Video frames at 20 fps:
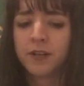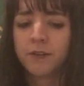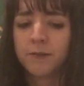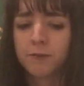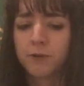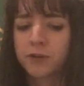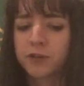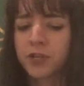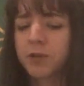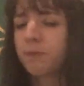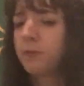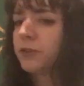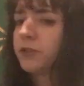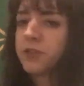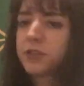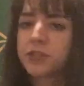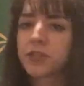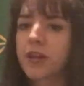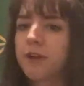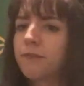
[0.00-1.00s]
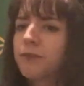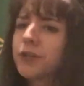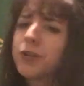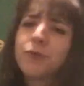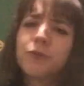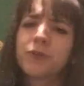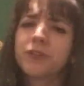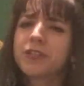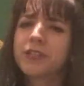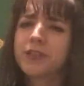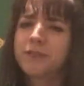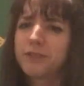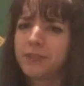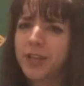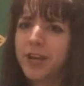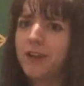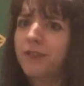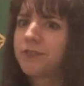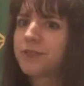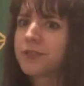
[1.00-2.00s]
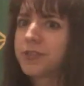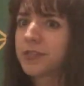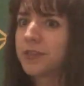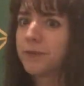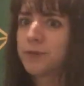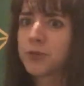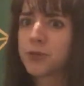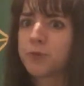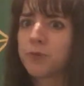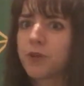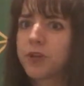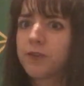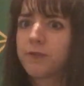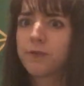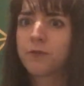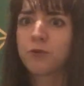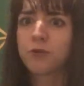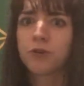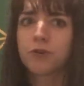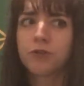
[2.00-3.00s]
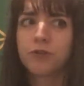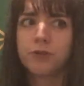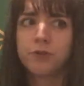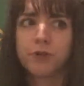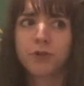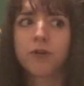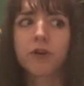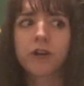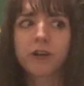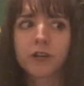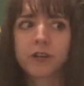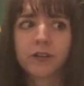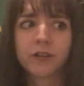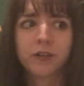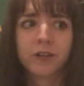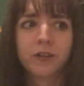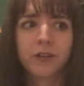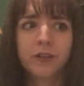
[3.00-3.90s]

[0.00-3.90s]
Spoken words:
for example, Discovery wouldn't have left Silver Spring for New York.